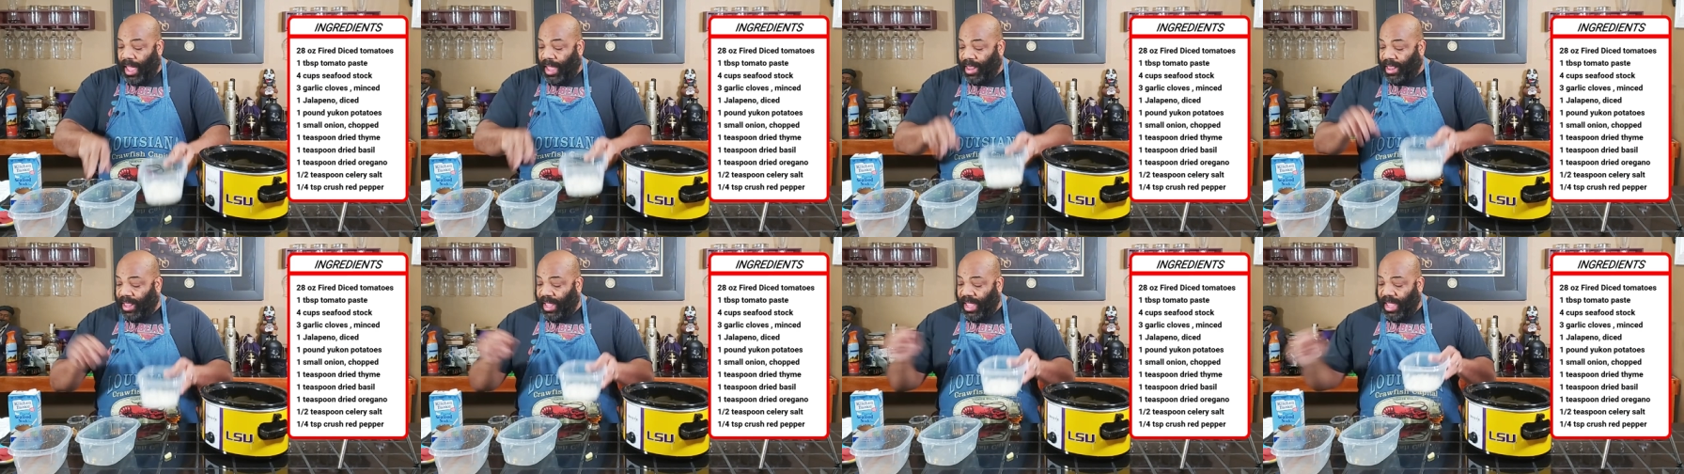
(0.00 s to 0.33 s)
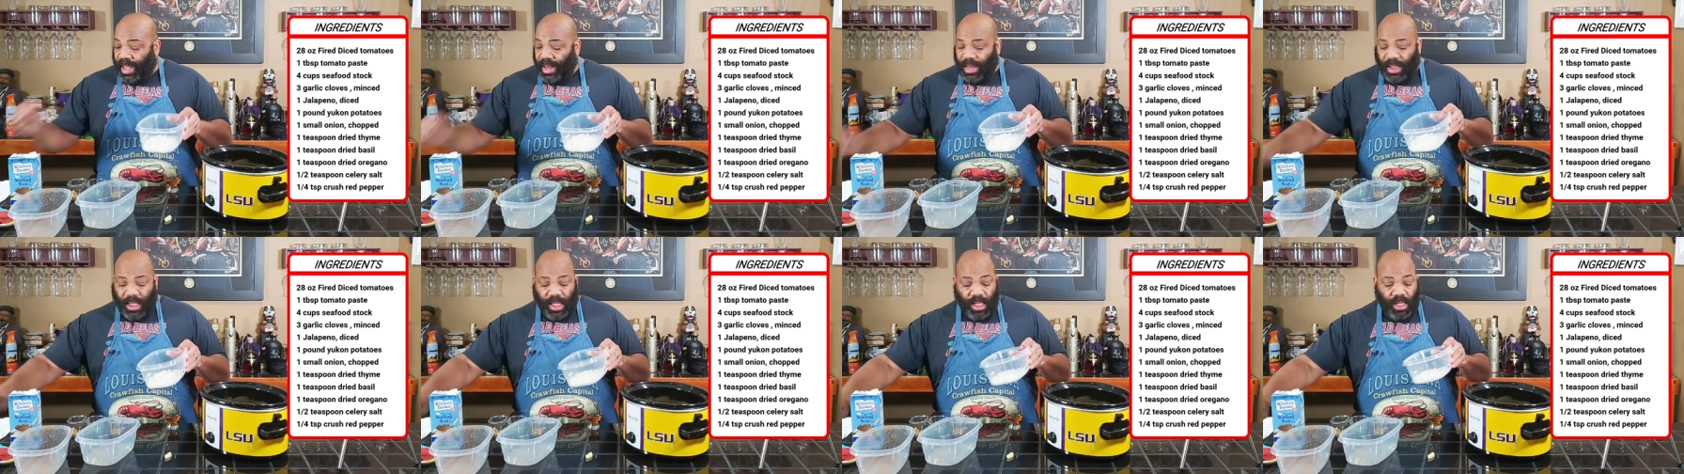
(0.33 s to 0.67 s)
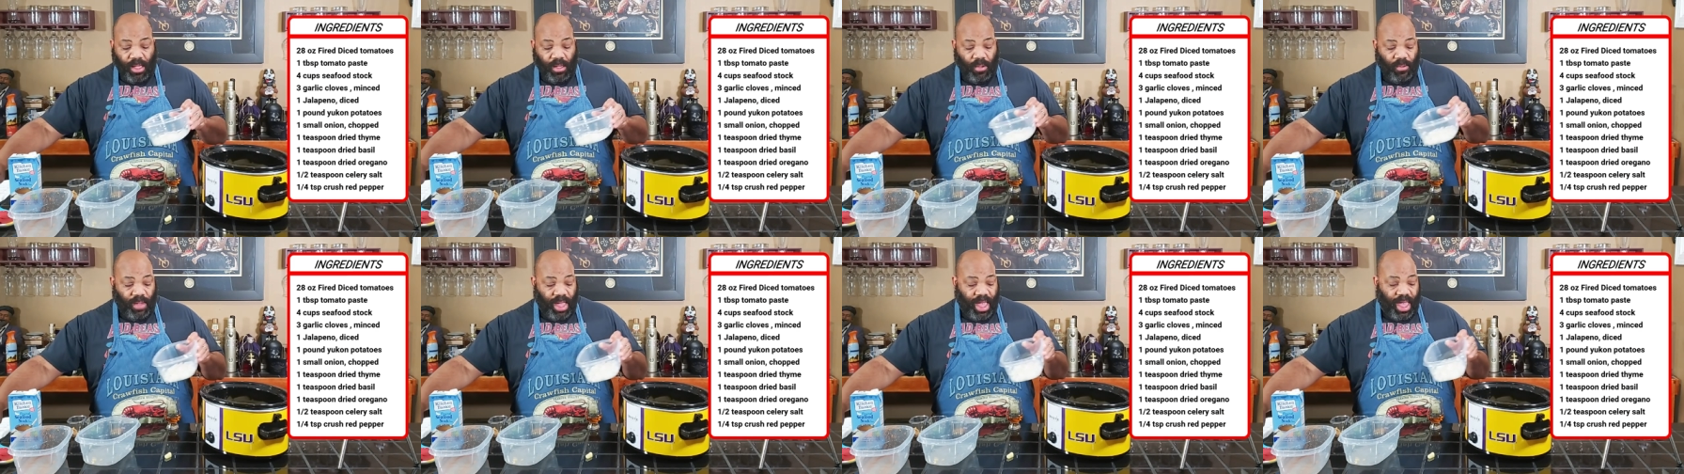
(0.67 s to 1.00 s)
And then
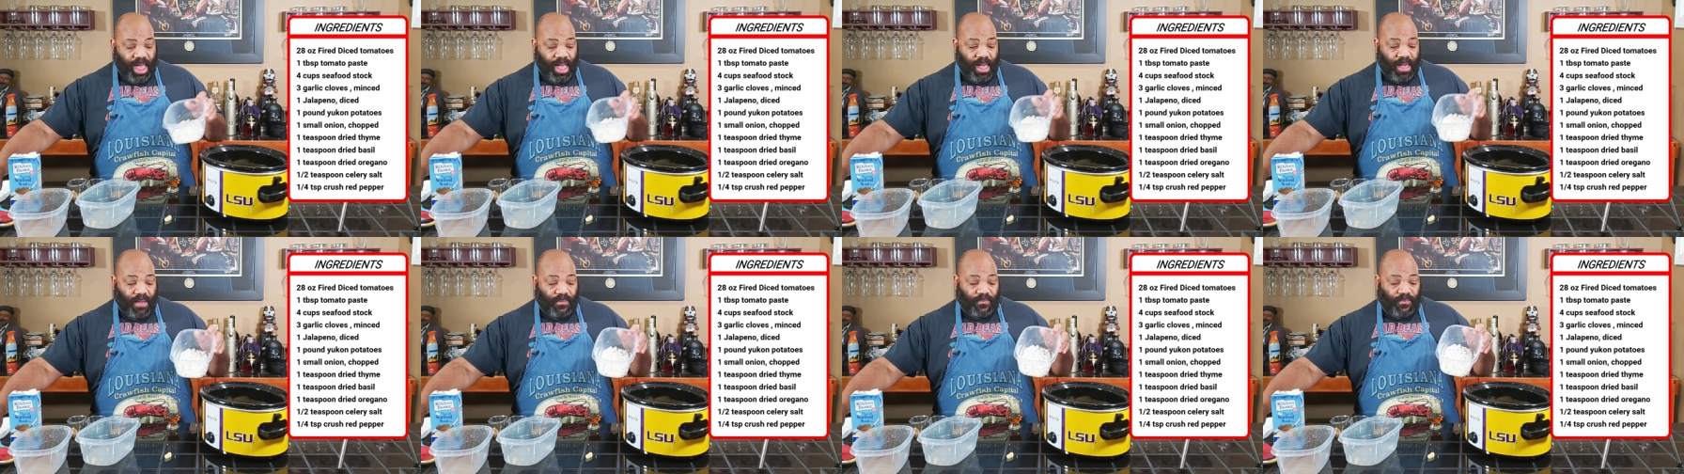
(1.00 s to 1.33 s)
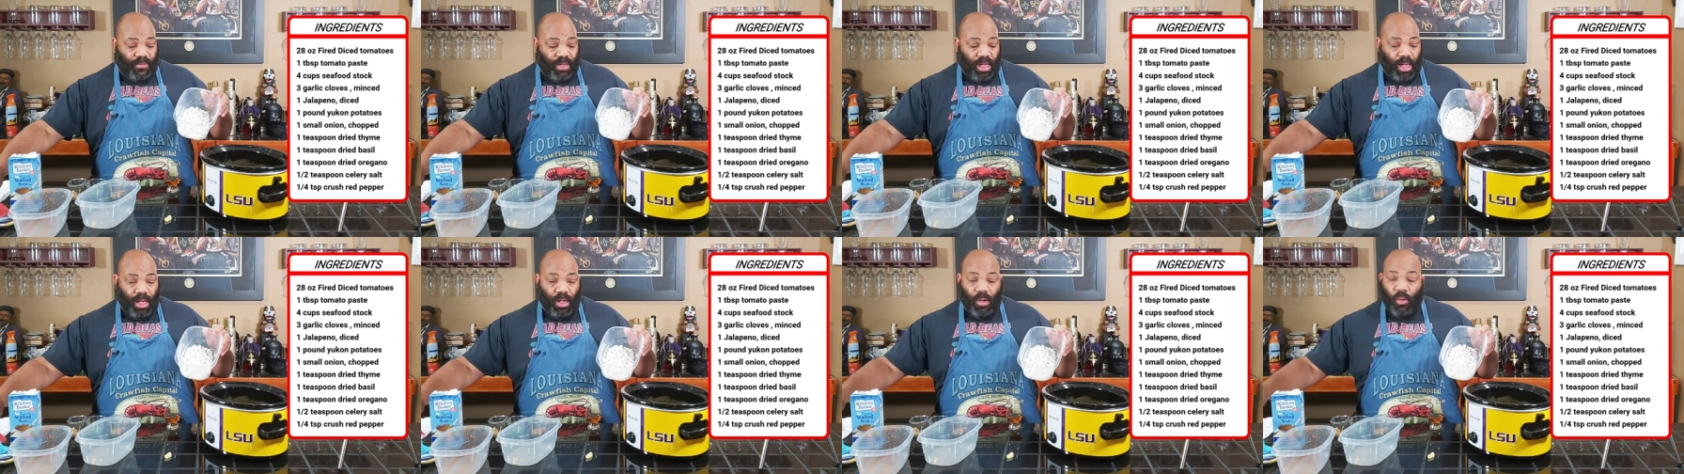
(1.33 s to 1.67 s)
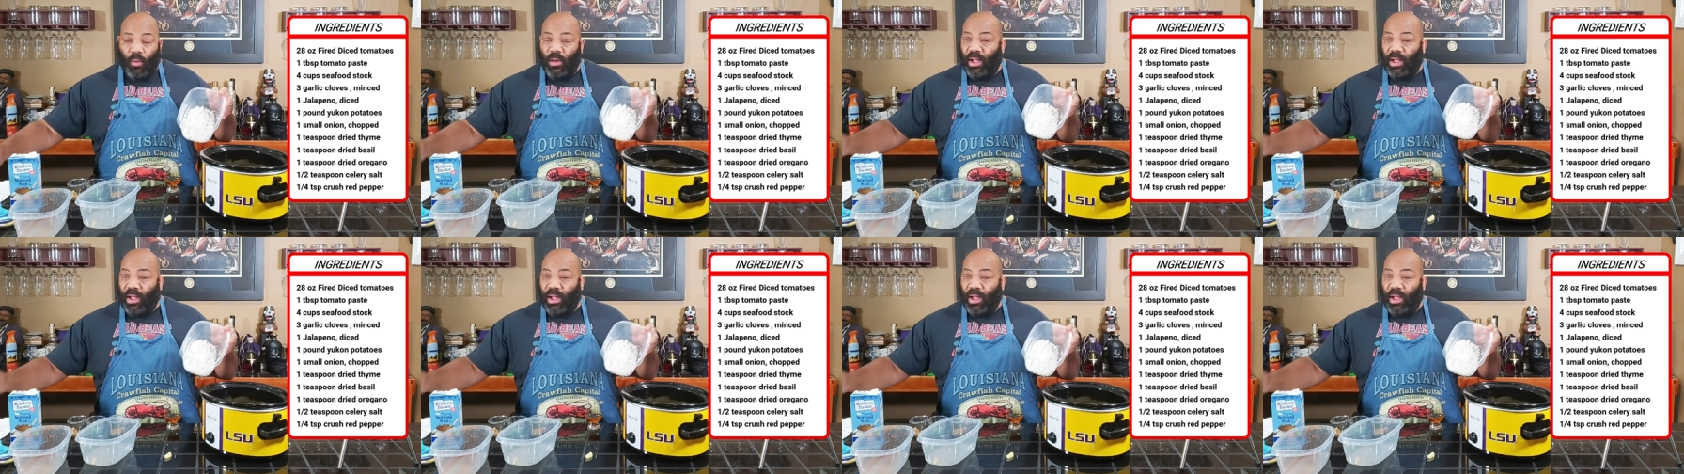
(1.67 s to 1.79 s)
we have uh,